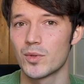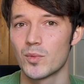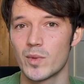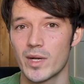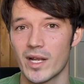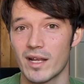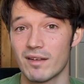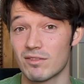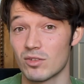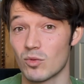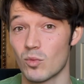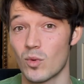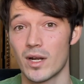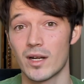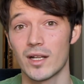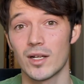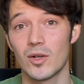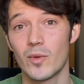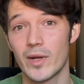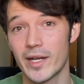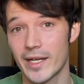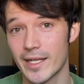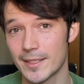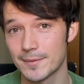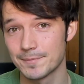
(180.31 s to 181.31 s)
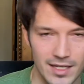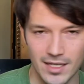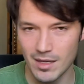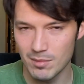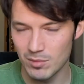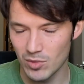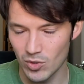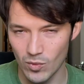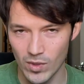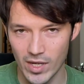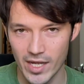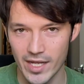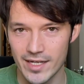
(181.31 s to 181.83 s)
we ever want to quit it?
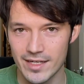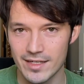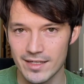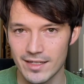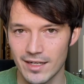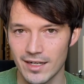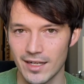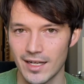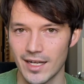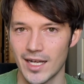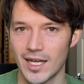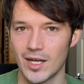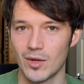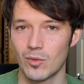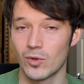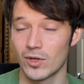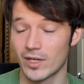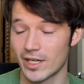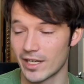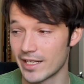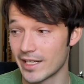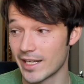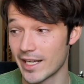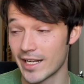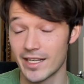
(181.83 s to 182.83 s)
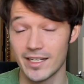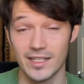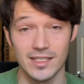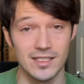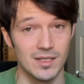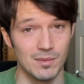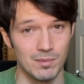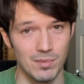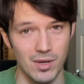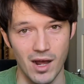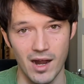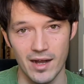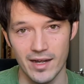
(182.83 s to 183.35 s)
Number one, we're going to get into
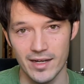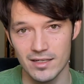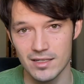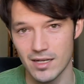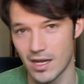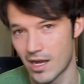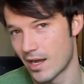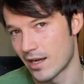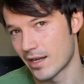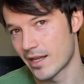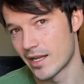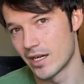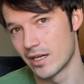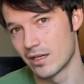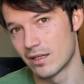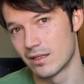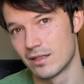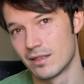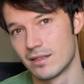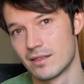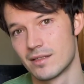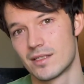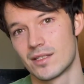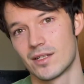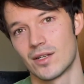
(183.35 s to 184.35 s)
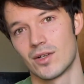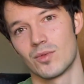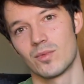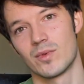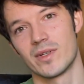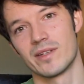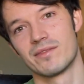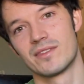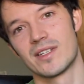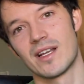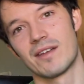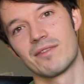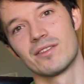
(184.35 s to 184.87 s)
some potty talk here. So
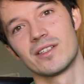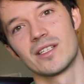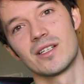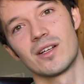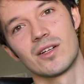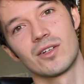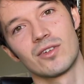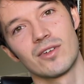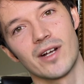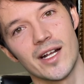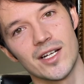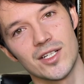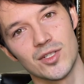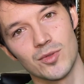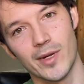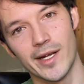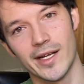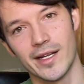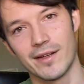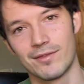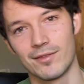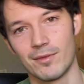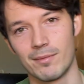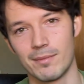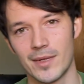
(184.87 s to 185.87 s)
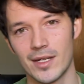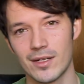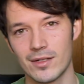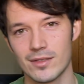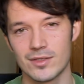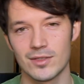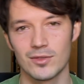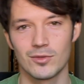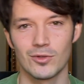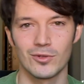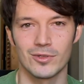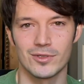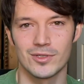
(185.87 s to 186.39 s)
we've definitely all graduated from middle
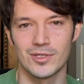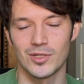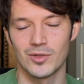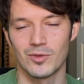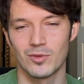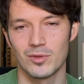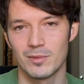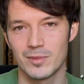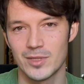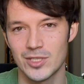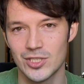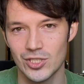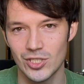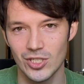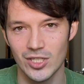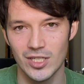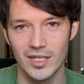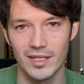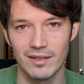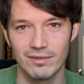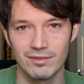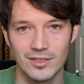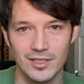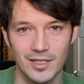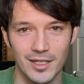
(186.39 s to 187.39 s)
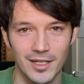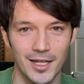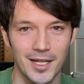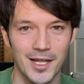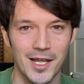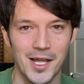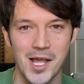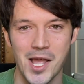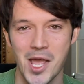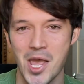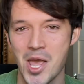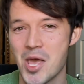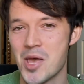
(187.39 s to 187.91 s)
school, so we're mature enough to
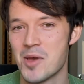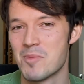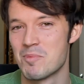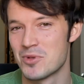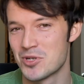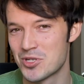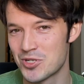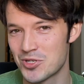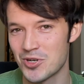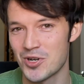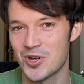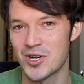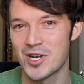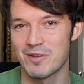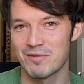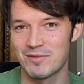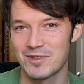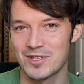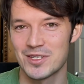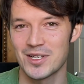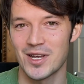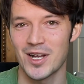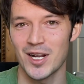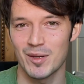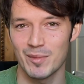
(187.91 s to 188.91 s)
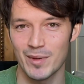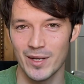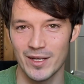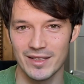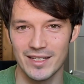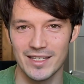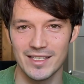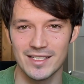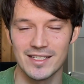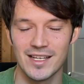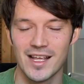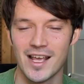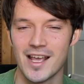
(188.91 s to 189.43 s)
talk about
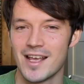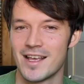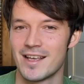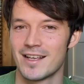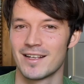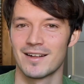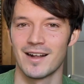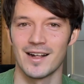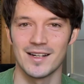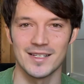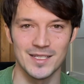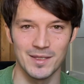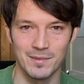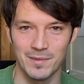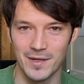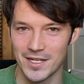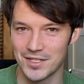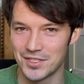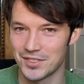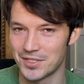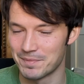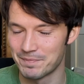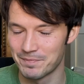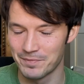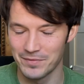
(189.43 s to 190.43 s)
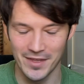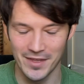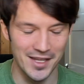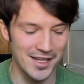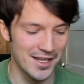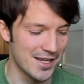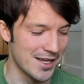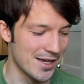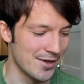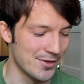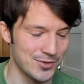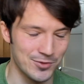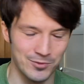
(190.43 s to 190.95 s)
this. Constipation.
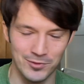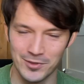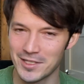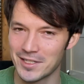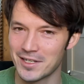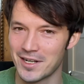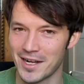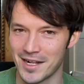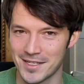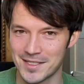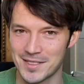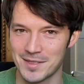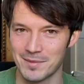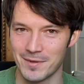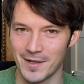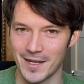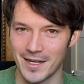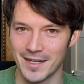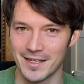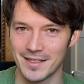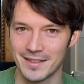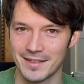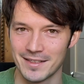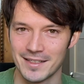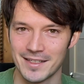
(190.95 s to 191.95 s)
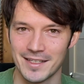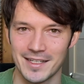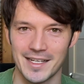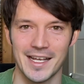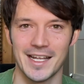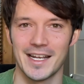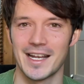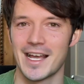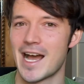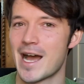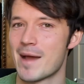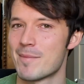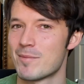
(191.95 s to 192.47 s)
I was really constipated,
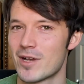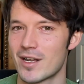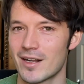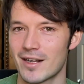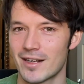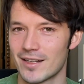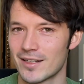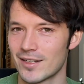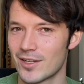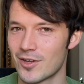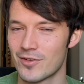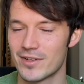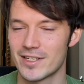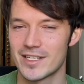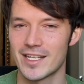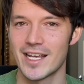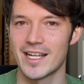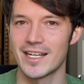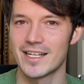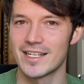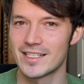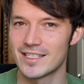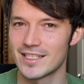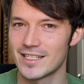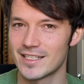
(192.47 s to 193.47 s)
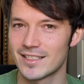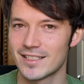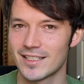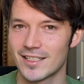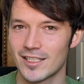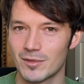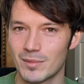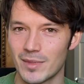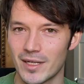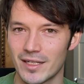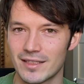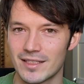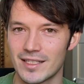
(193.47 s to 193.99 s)
and I'm not going to go into any detail
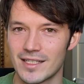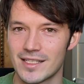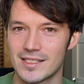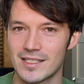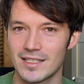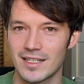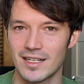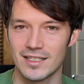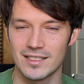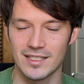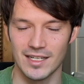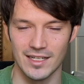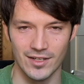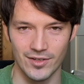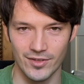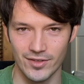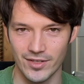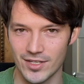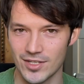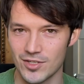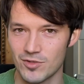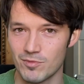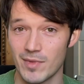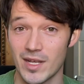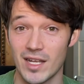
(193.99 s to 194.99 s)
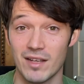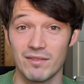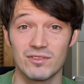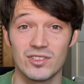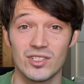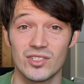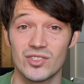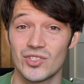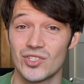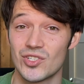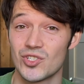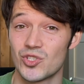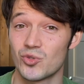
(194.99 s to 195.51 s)
about this because I know that you may have
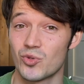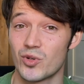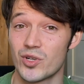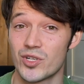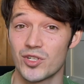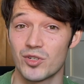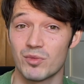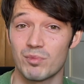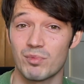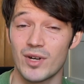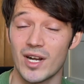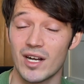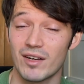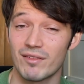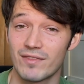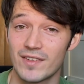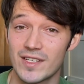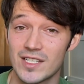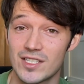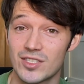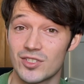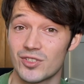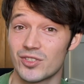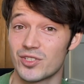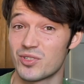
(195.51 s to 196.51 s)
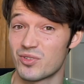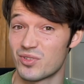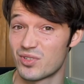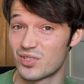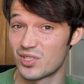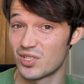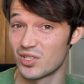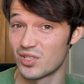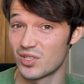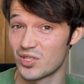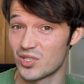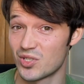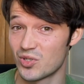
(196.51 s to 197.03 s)
just enjoyed your breakfast, or you're
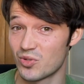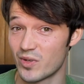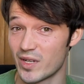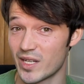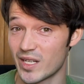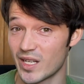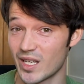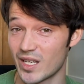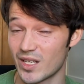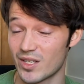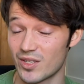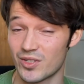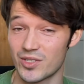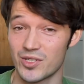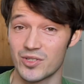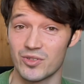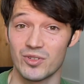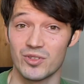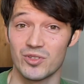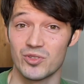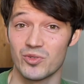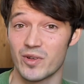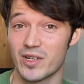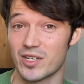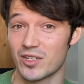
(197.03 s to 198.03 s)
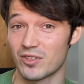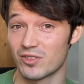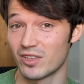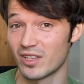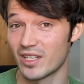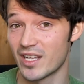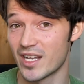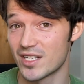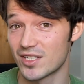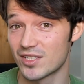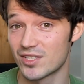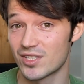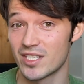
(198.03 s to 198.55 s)
still enjoying it, or you're enjoying your
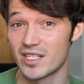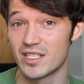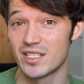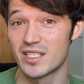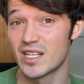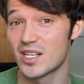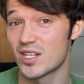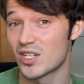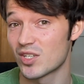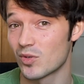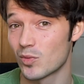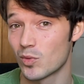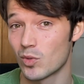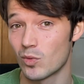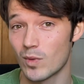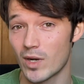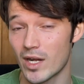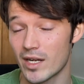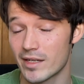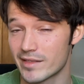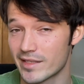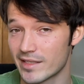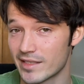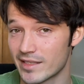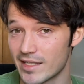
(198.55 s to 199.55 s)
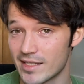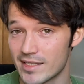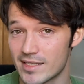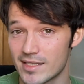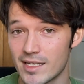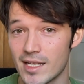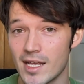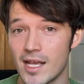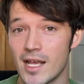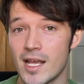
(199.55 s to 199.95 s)
lunch and dinner while watching this,